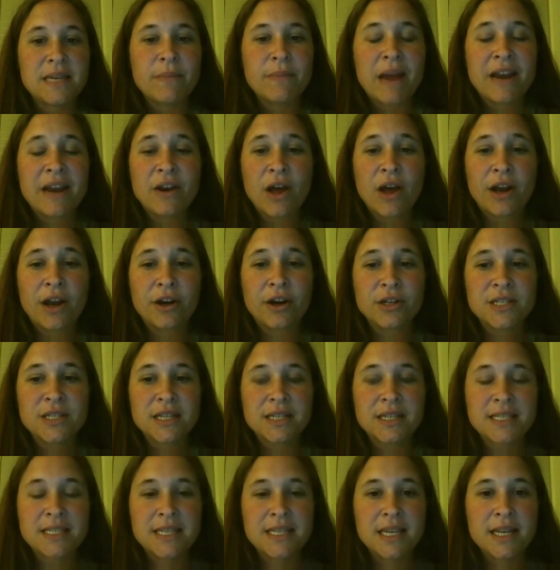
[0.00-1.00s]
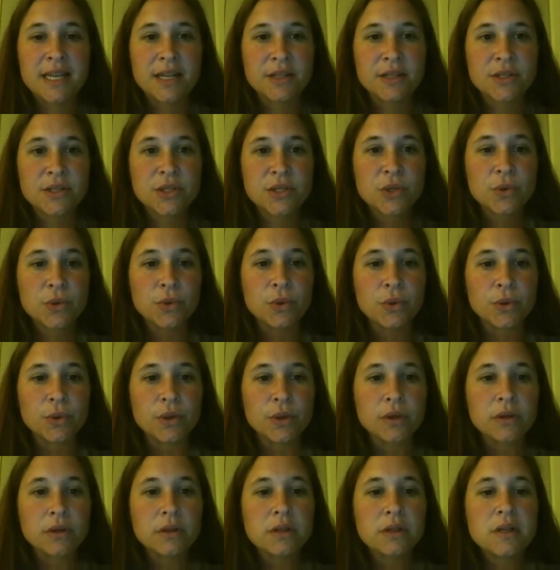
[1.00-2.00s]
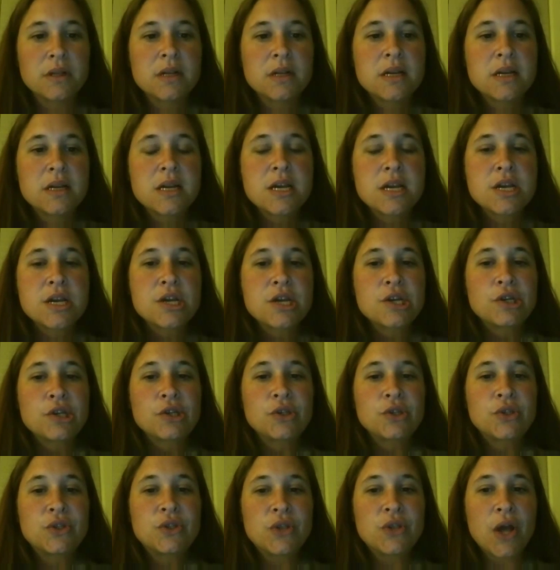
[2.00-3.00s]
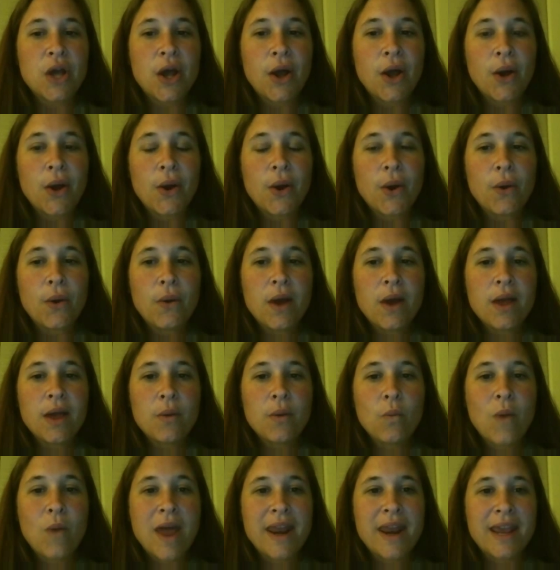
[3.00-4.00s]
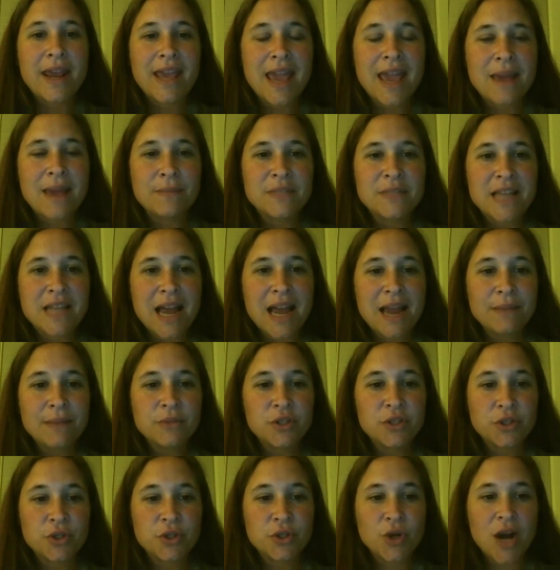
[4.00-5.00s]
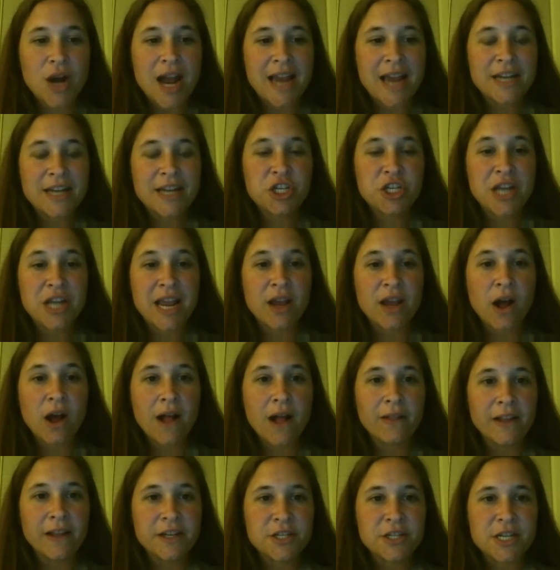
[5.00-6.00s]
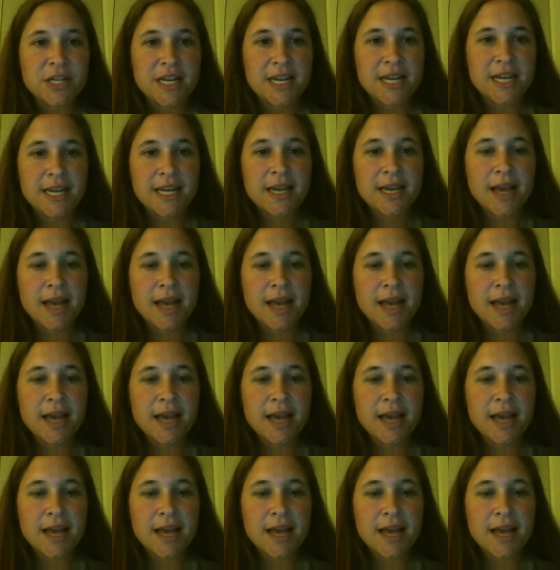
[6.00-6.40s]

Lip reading: my daughter succeed in school. So when it came time to try Shakeology,